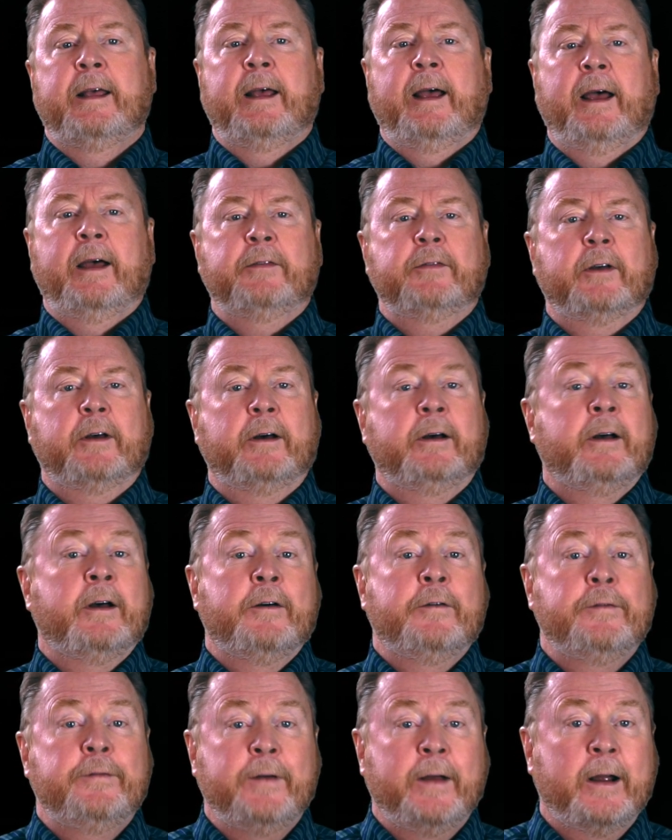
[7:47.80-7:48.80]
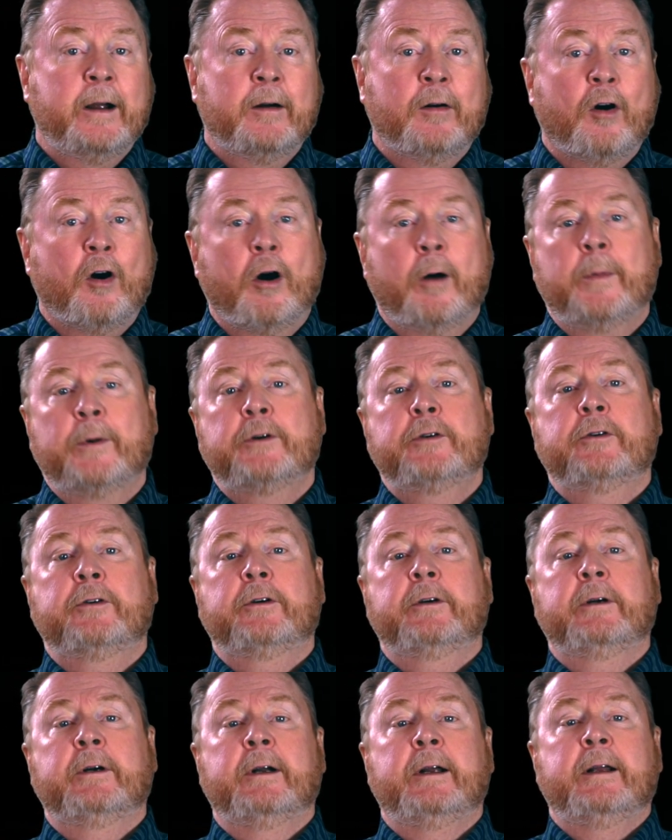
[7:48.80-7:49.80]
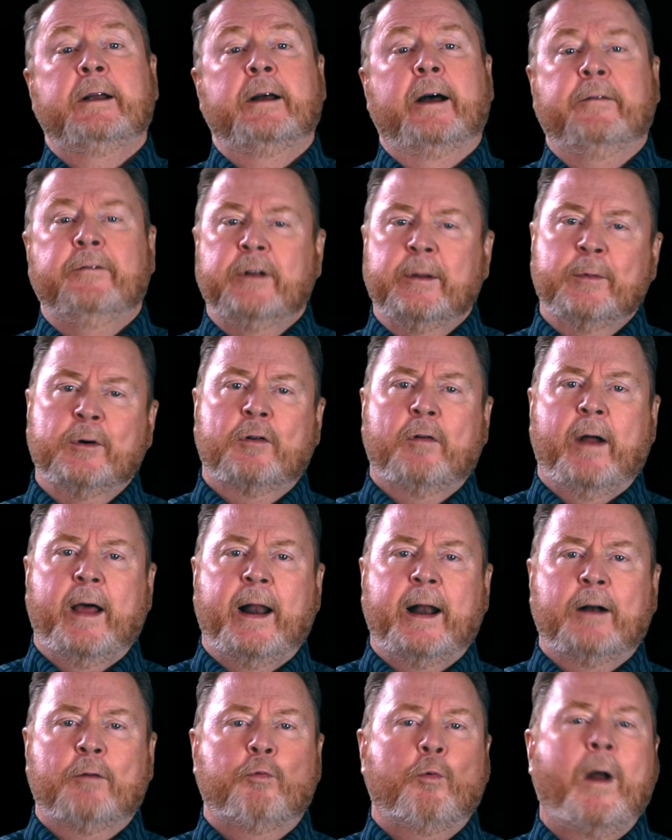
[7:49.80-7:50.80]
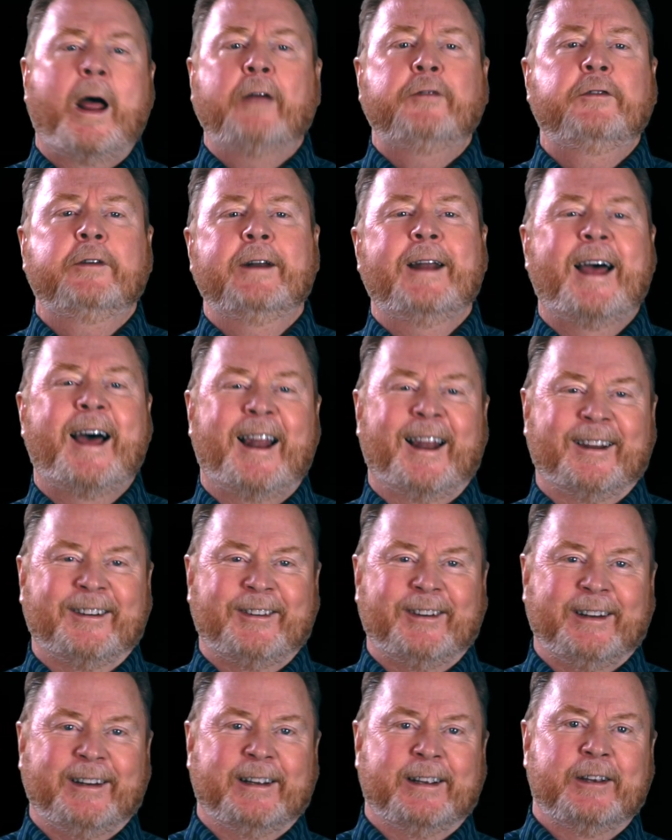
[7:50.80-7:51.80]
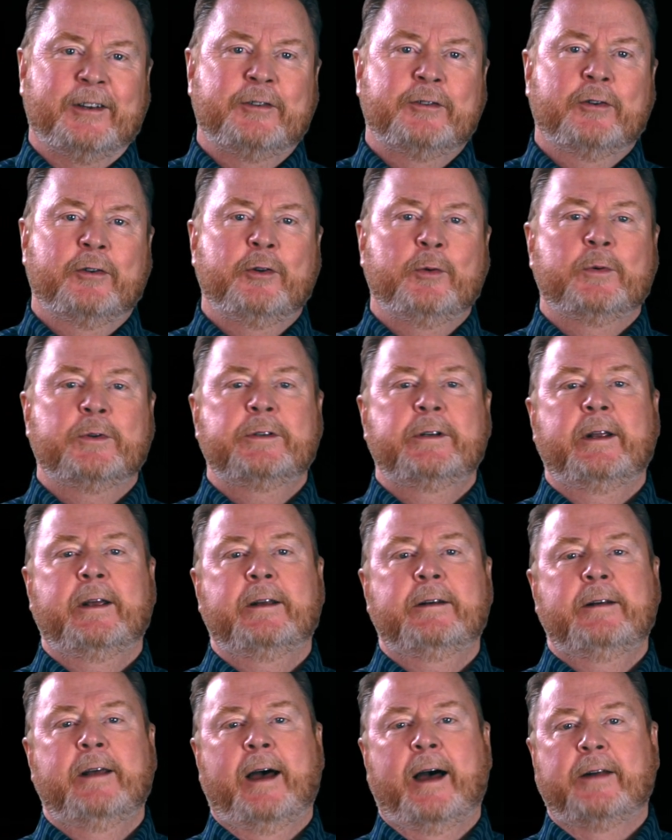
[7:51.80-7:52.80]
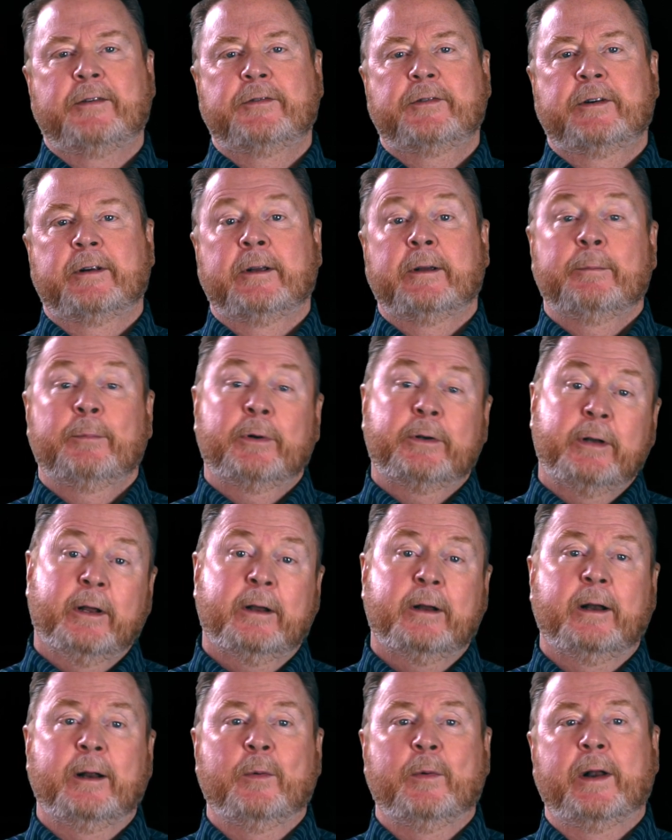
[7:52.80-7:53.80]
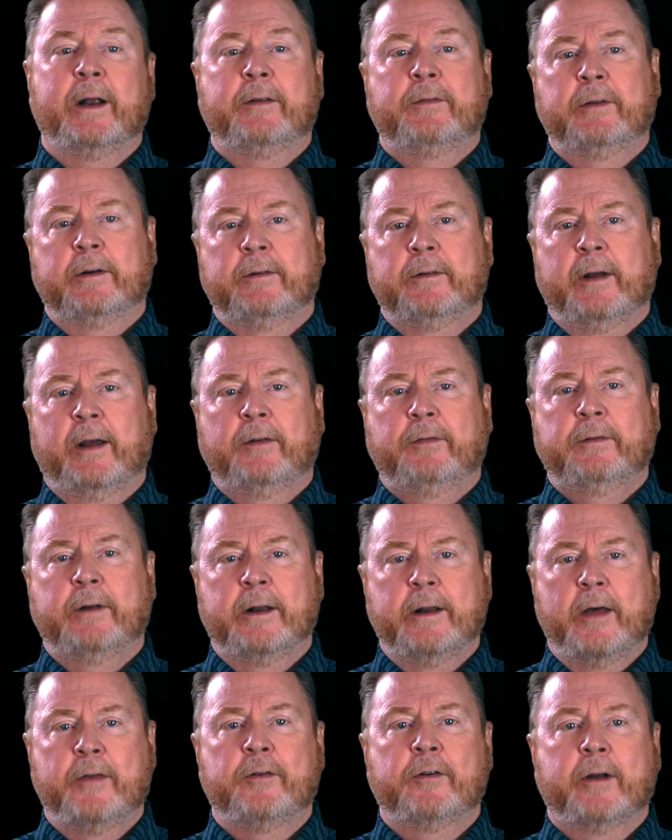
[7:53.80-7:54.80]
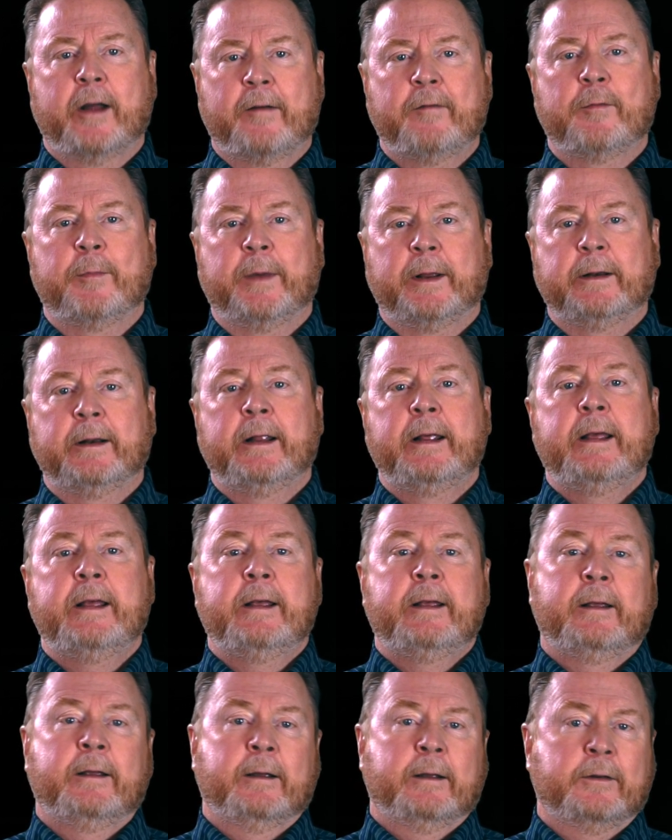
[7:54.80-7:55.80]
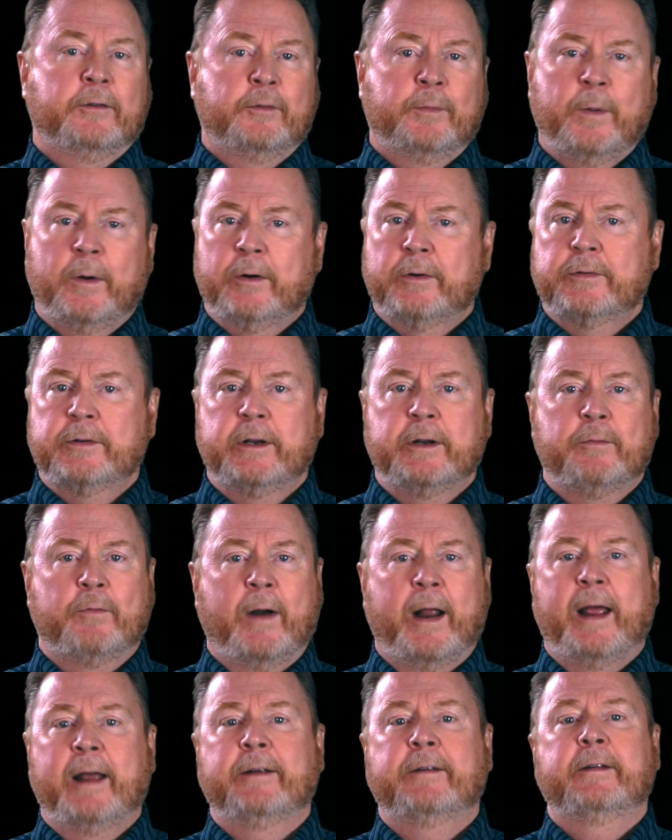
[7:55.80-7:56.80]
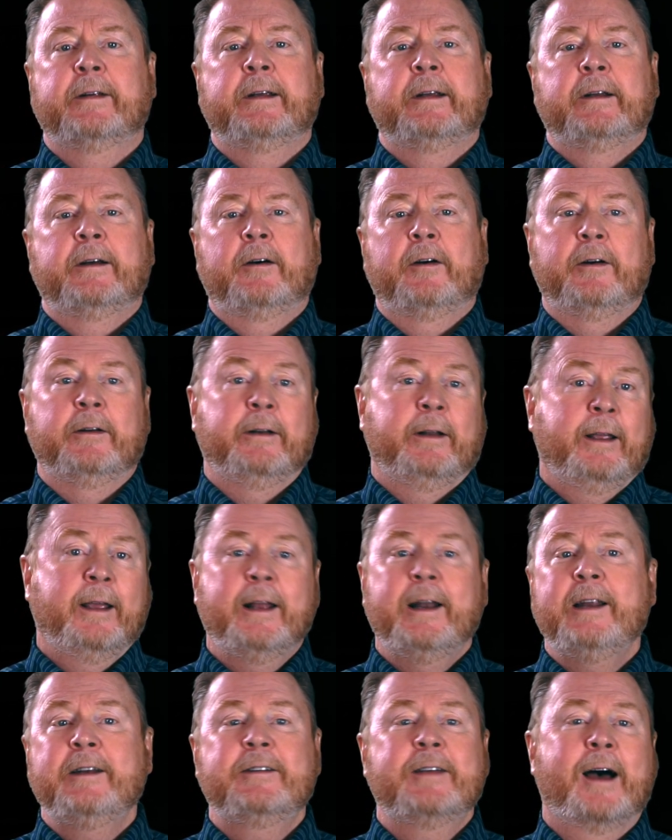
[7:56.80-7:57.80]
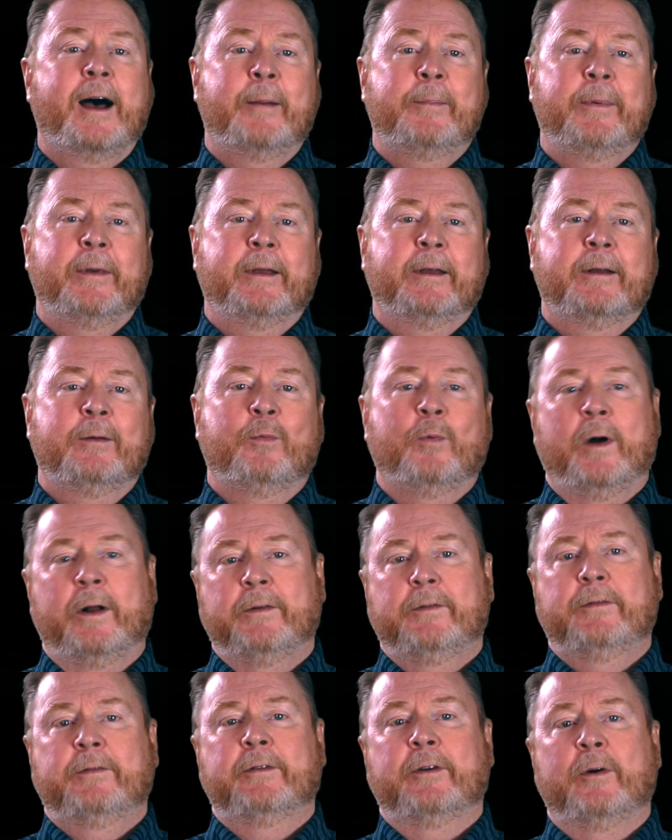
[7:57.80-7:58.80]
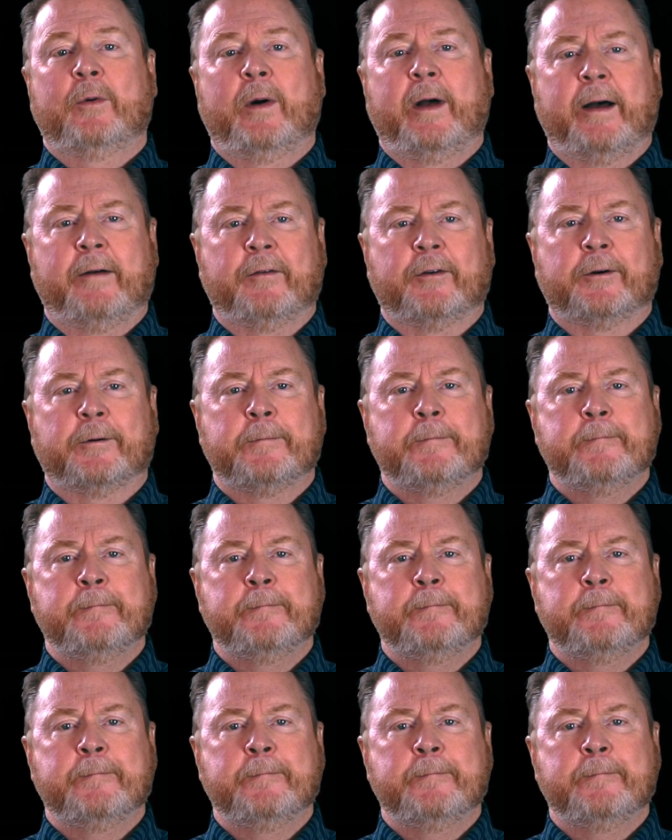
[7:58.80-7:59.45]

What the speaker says: as a fair arbiter of democratic rationality, so you will stay attached, particularly when it suggests another government conspiracy rant on any topic whatsoever.